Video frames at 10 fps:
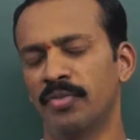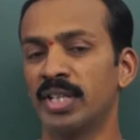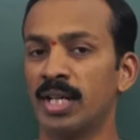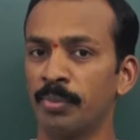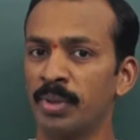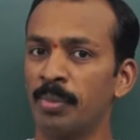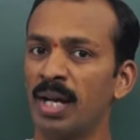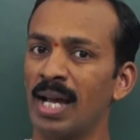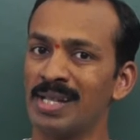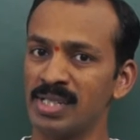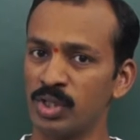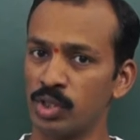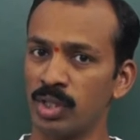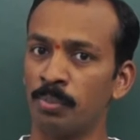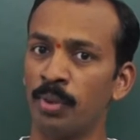Whether amoeba has a
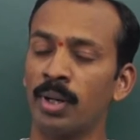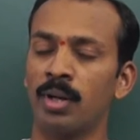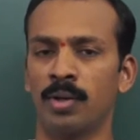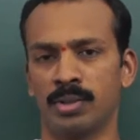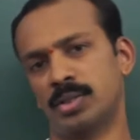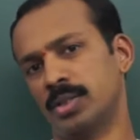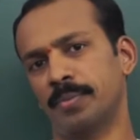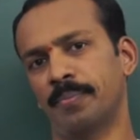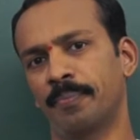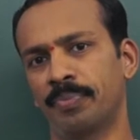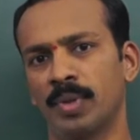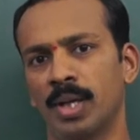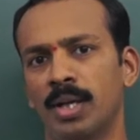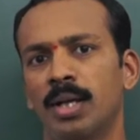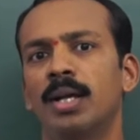shape or not.
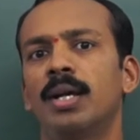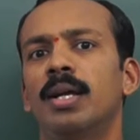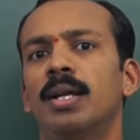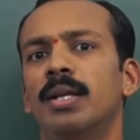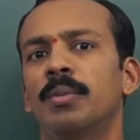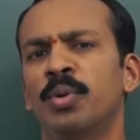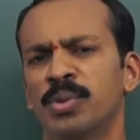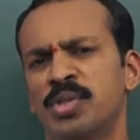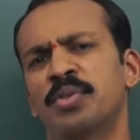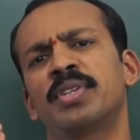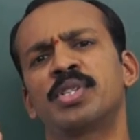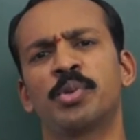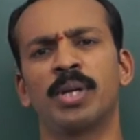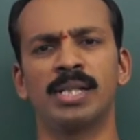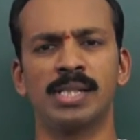Most of the
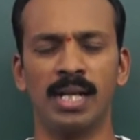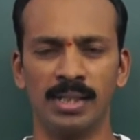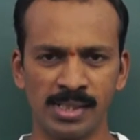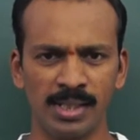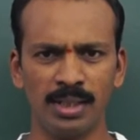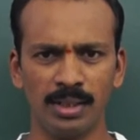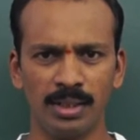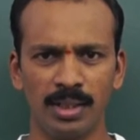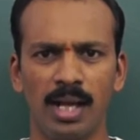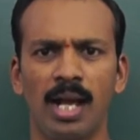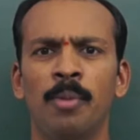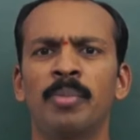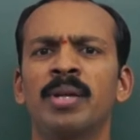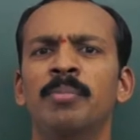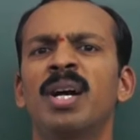students answer,
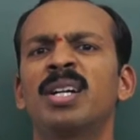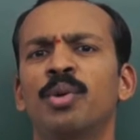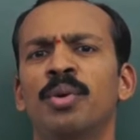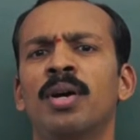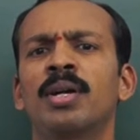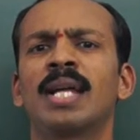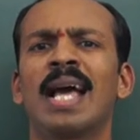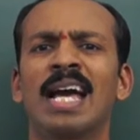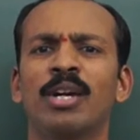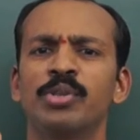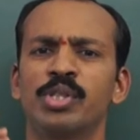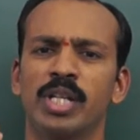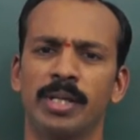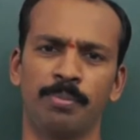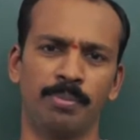amoeba do not have
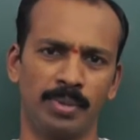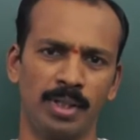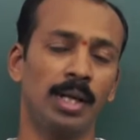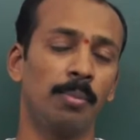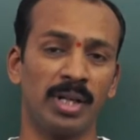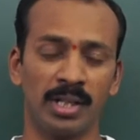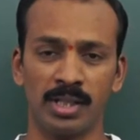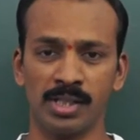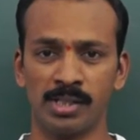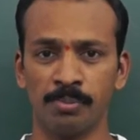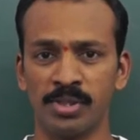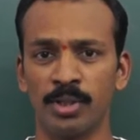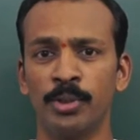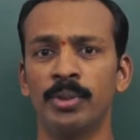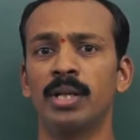shape. But it is
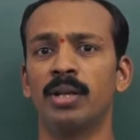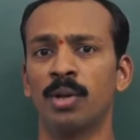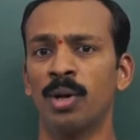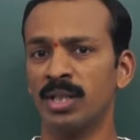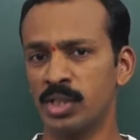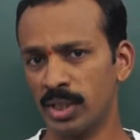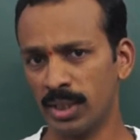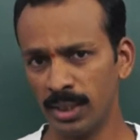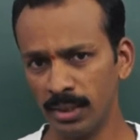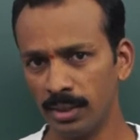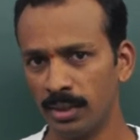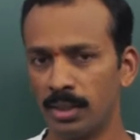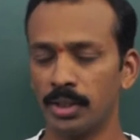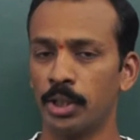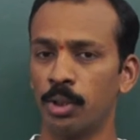absolutely wrong, children.
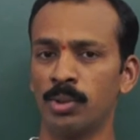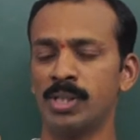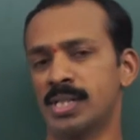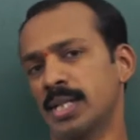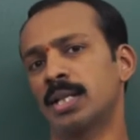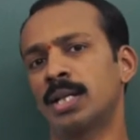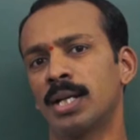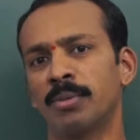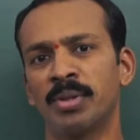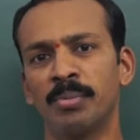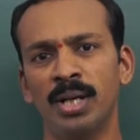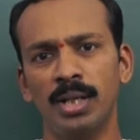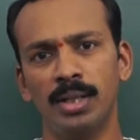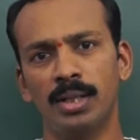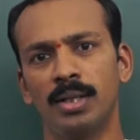Don't say that
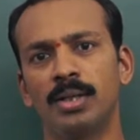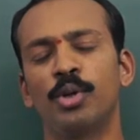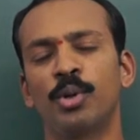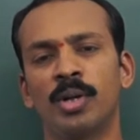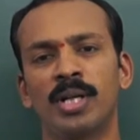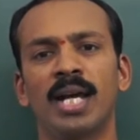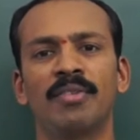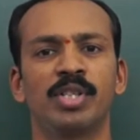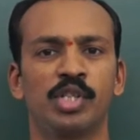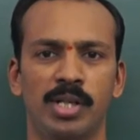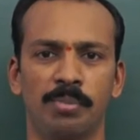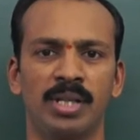amoeba do not have a shape.